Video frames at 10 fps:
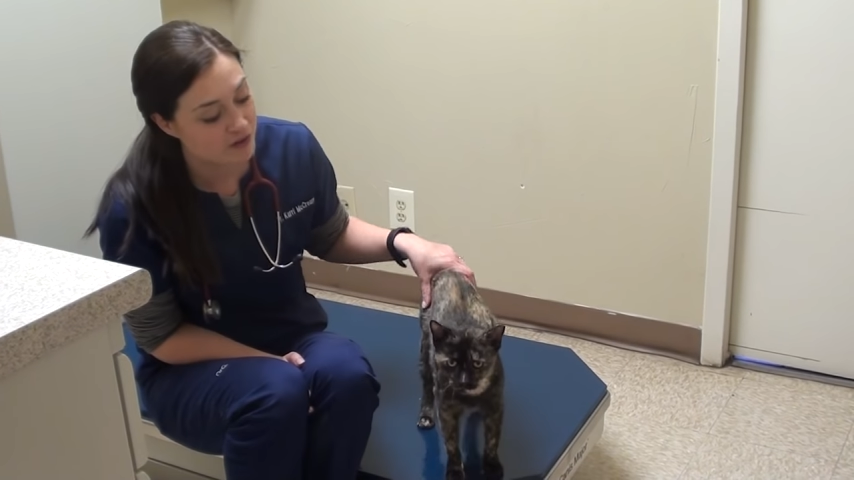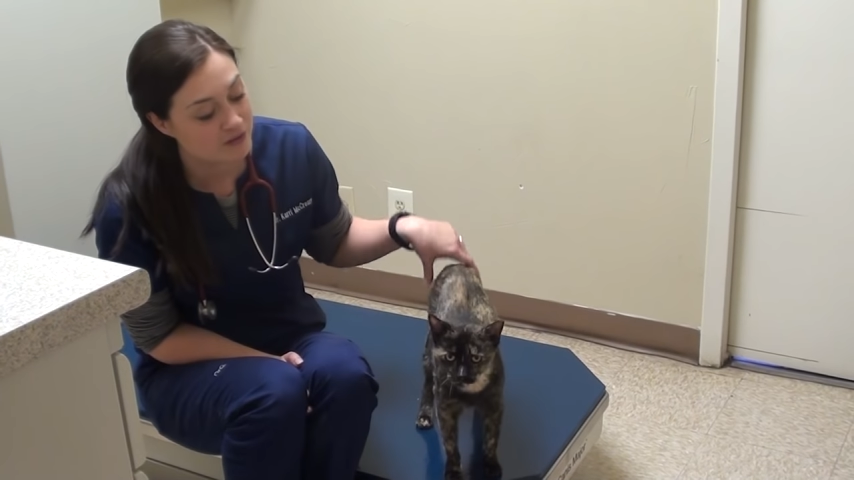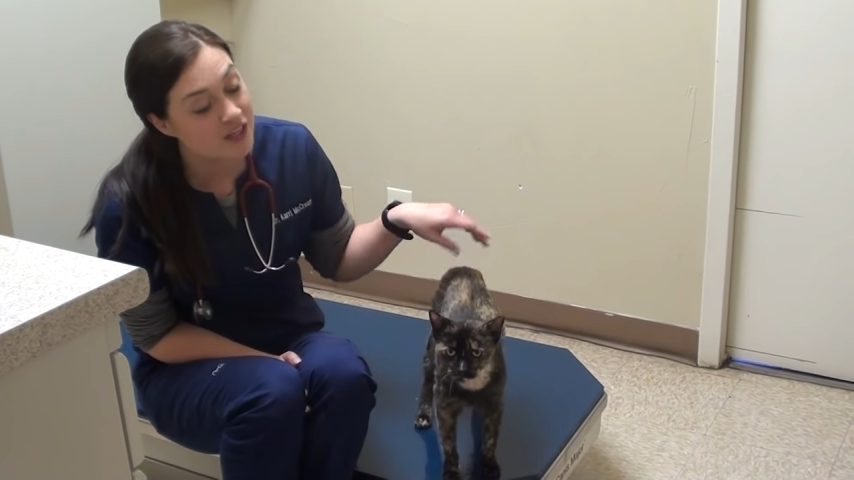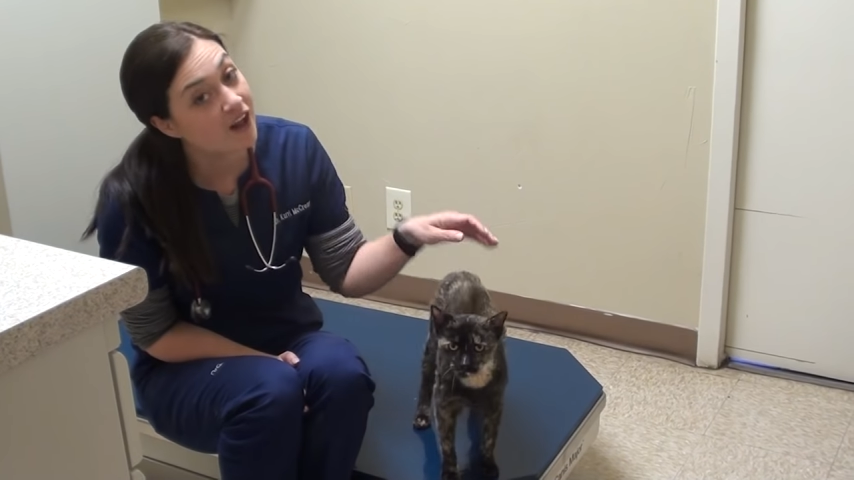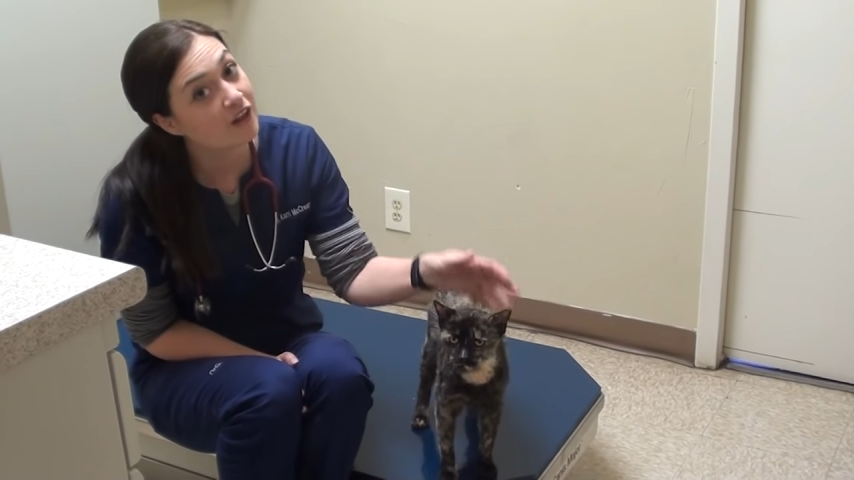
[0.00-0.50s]

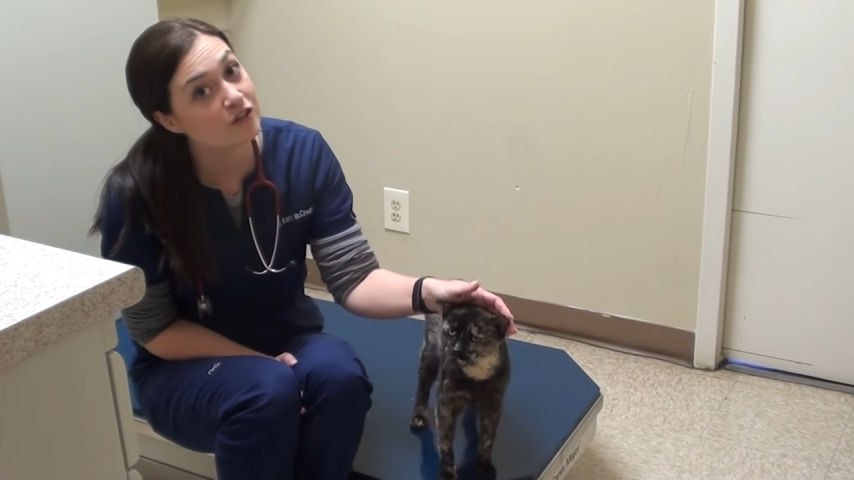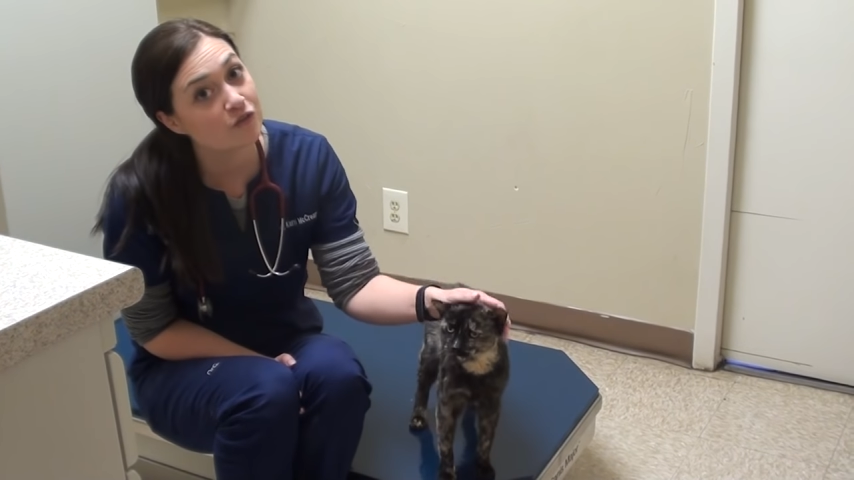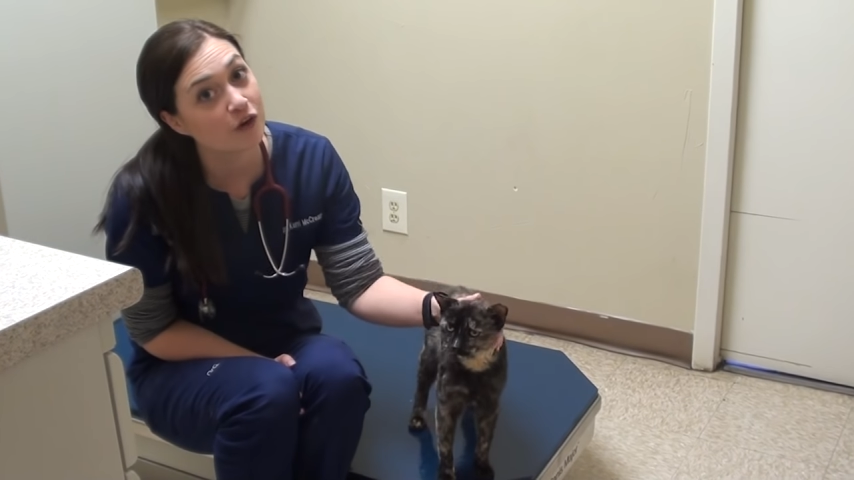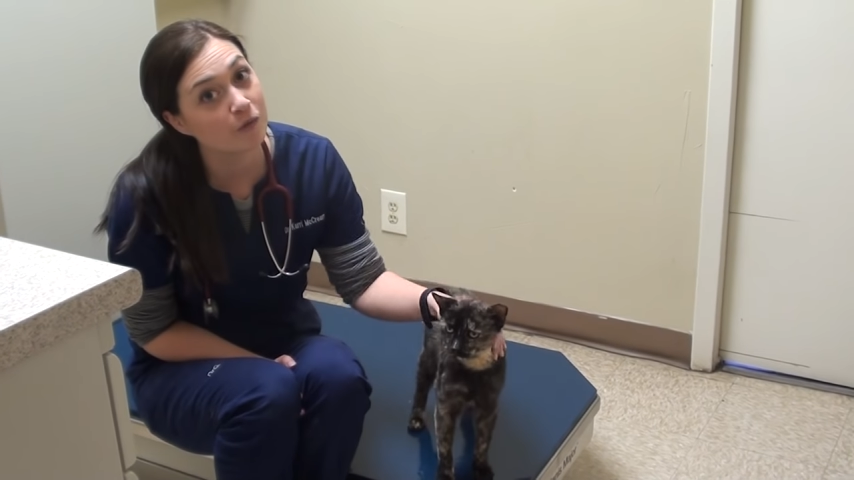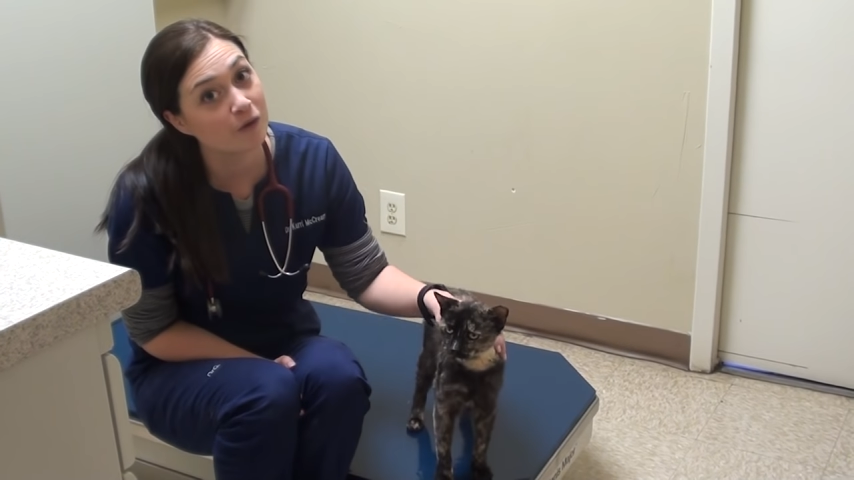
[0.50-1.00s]
$50
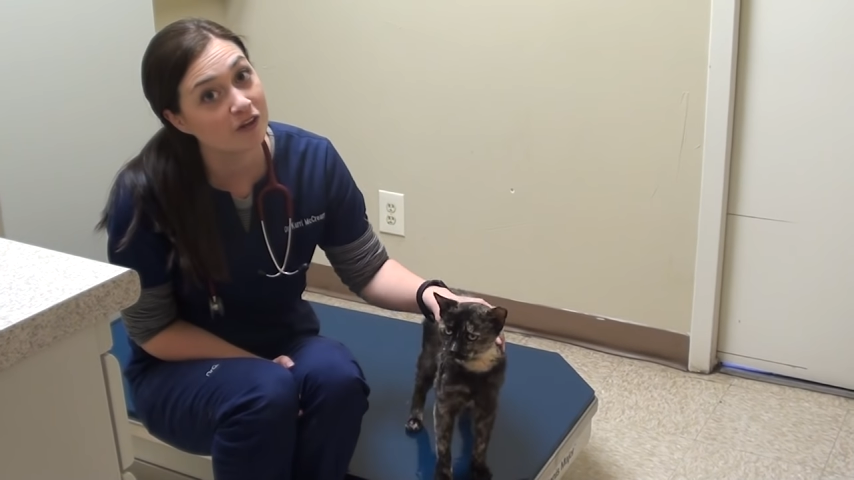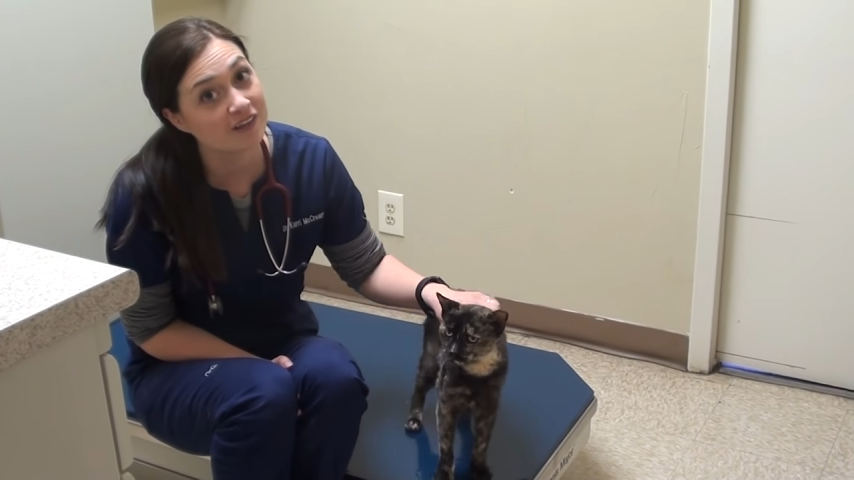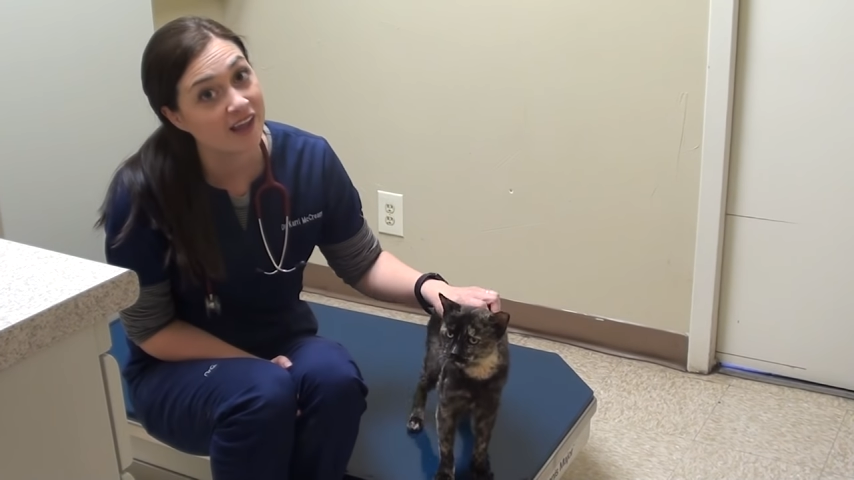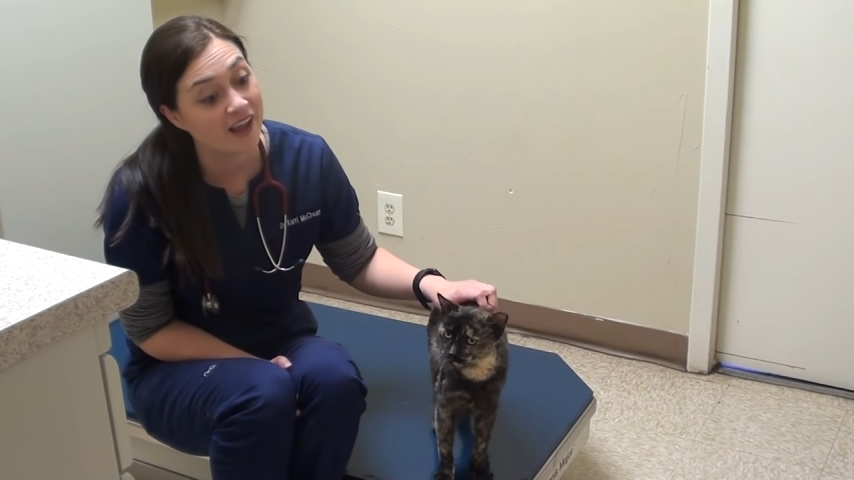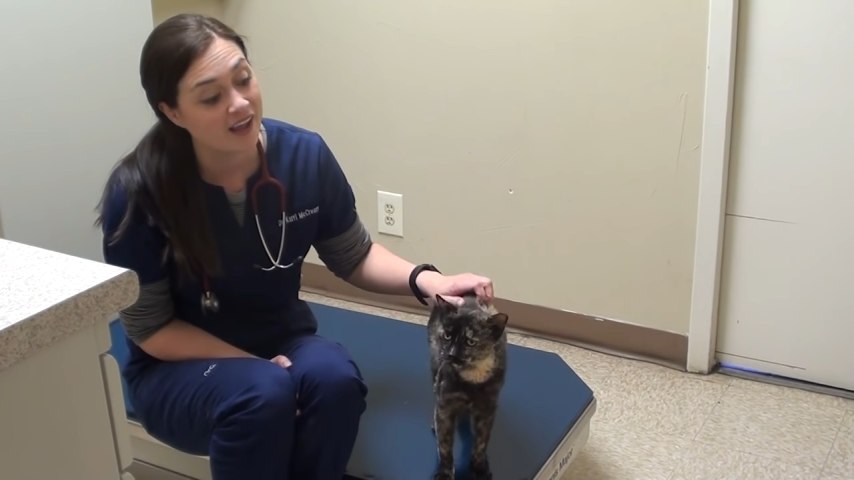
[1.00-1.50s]
for her
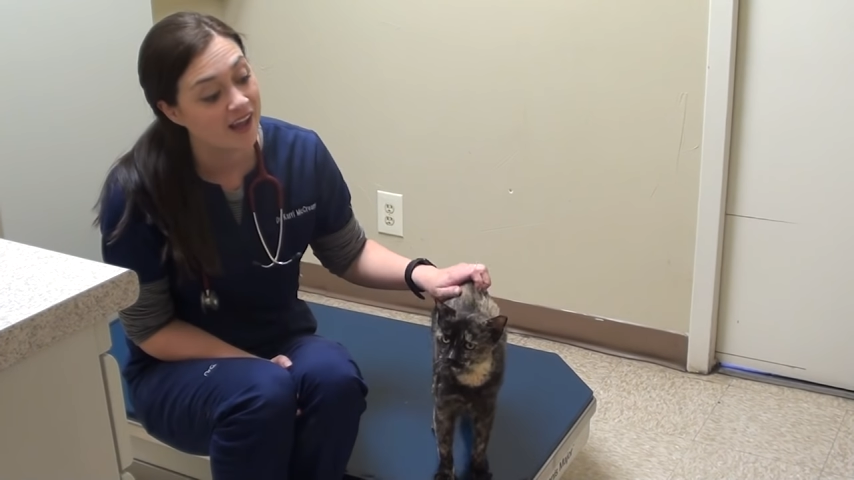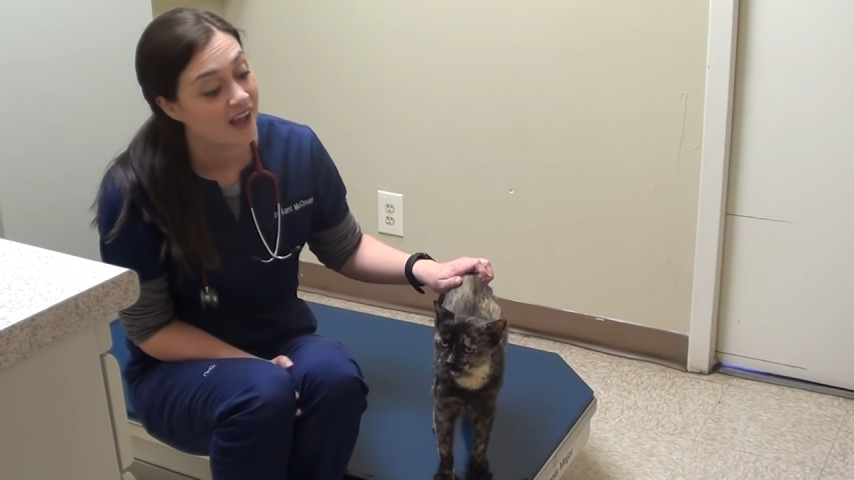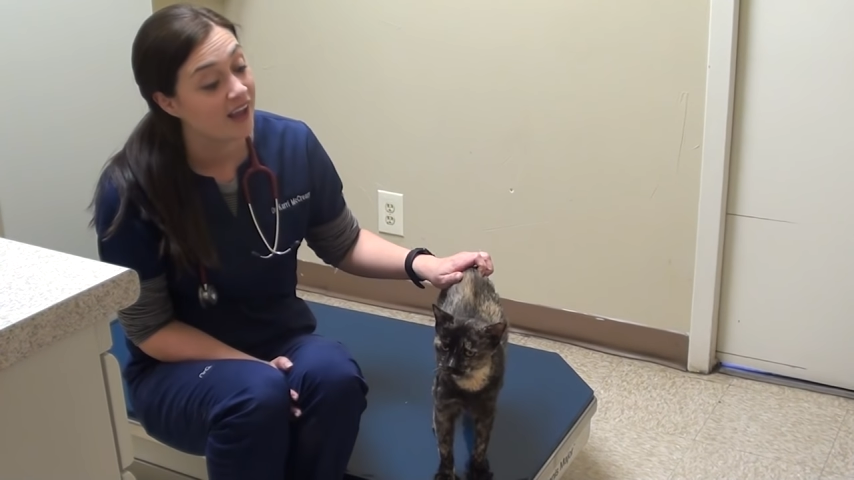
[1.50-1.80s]
birthday,